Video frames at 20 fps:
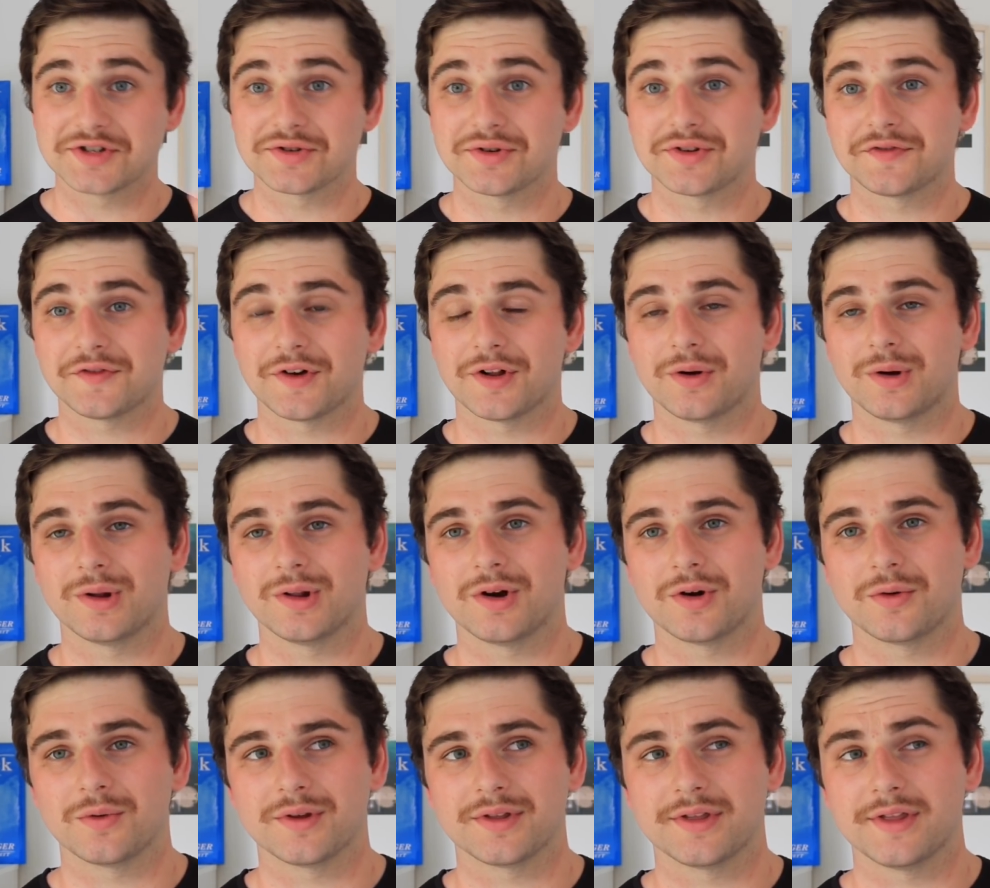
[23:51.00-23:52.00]
Be sure to follow
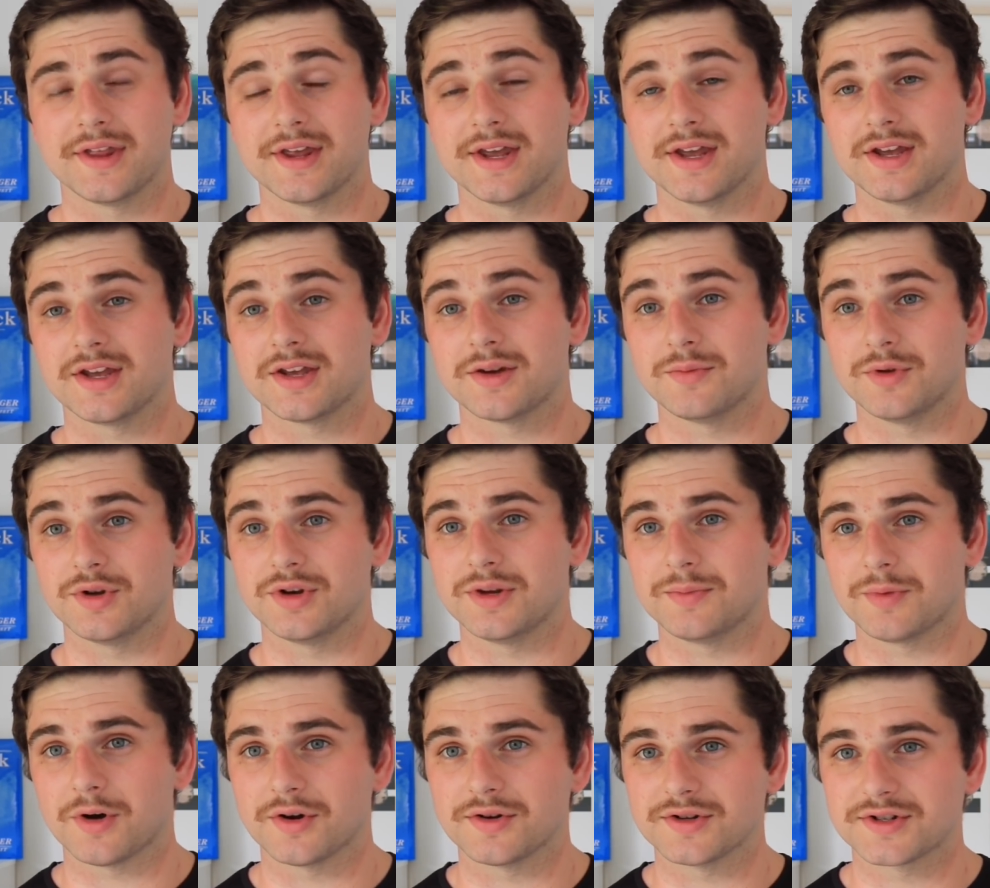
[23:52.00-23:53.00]
along with the
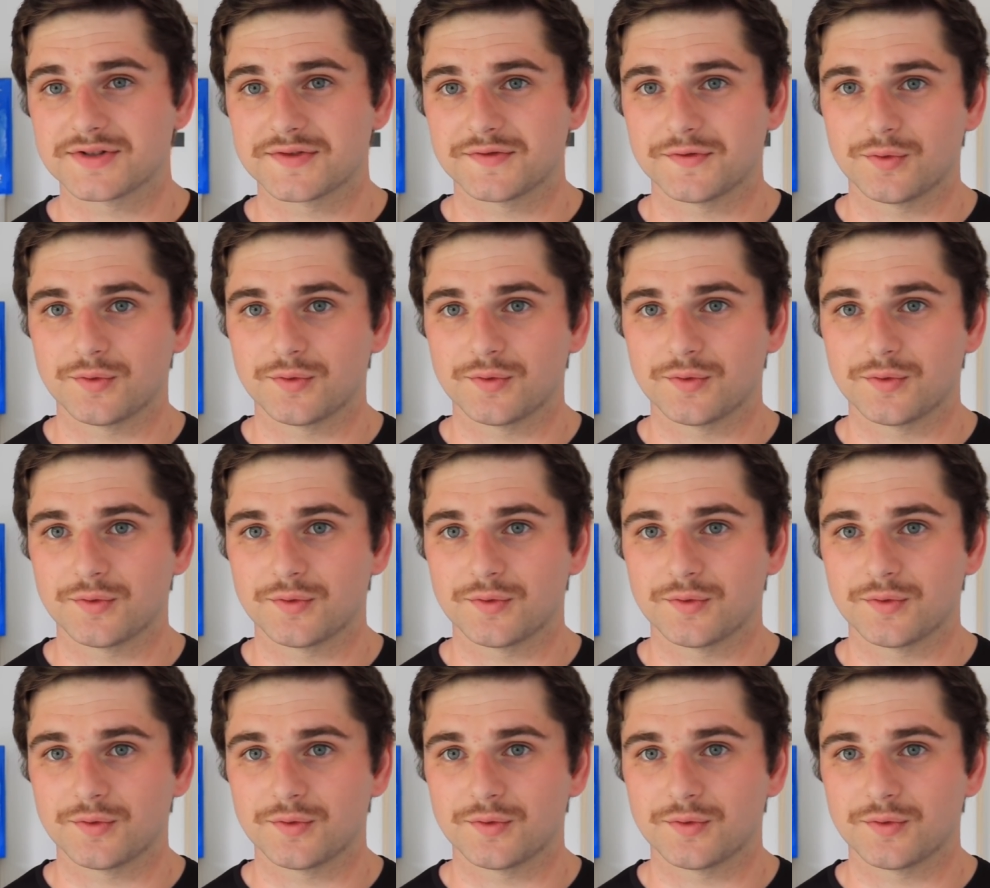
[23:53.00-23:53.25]
community posts